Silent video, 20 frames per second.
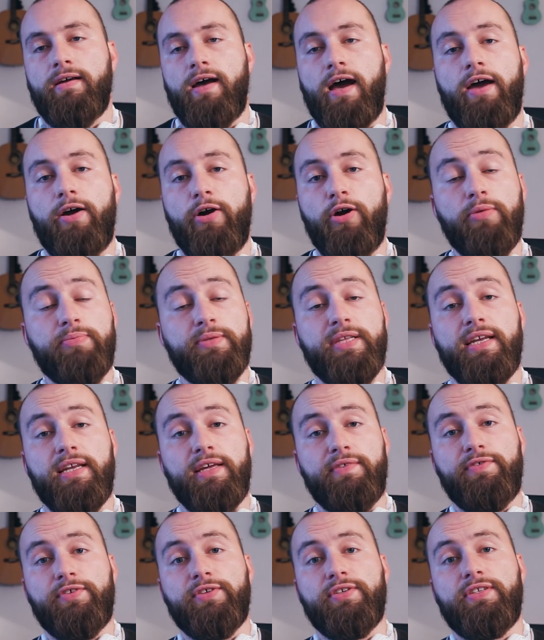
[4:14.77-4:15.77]
I hope that
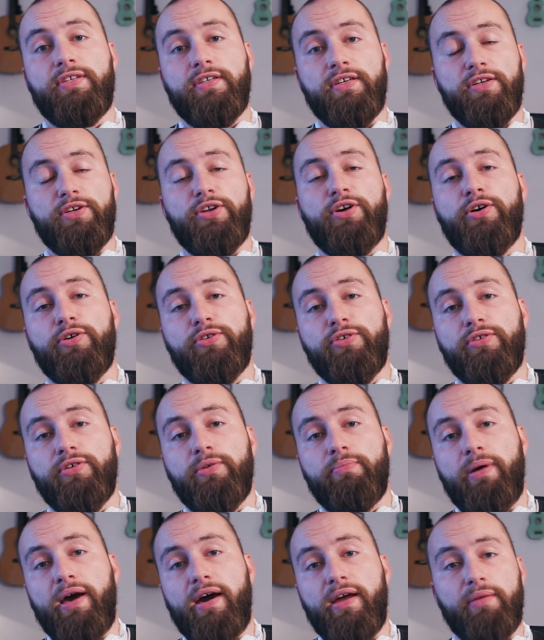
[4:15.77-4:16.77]
if you didn't know
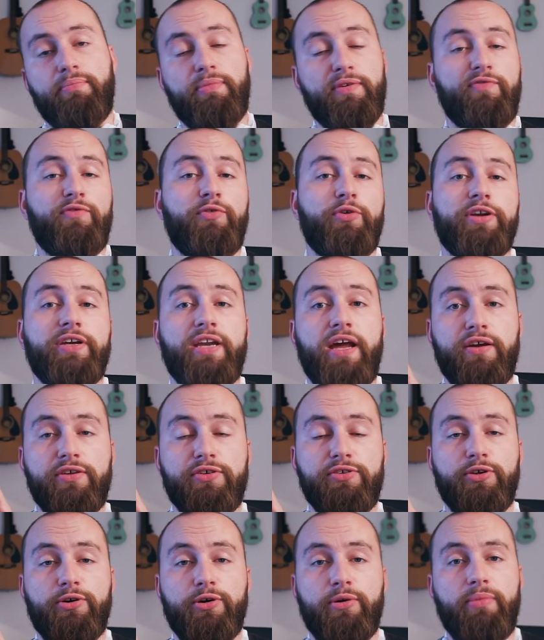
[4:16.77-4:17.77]
about it before, now
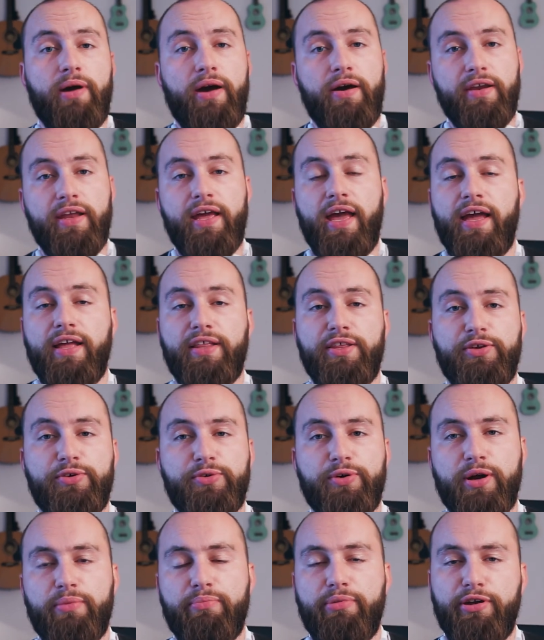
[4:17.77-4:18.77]
you know about it and
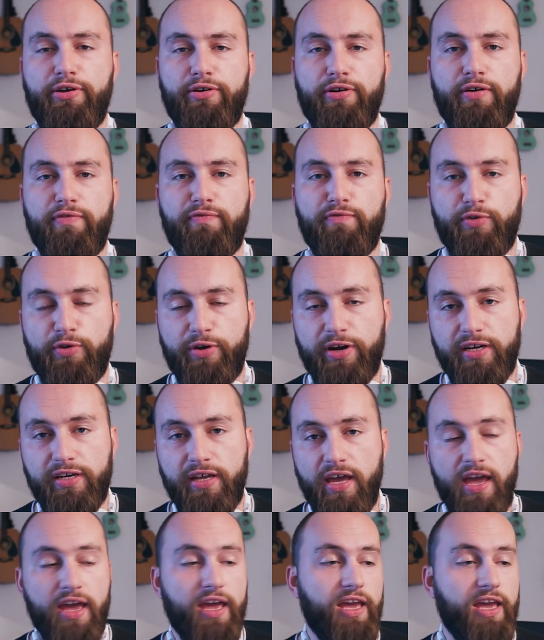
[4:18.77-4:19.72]
you are better off for it.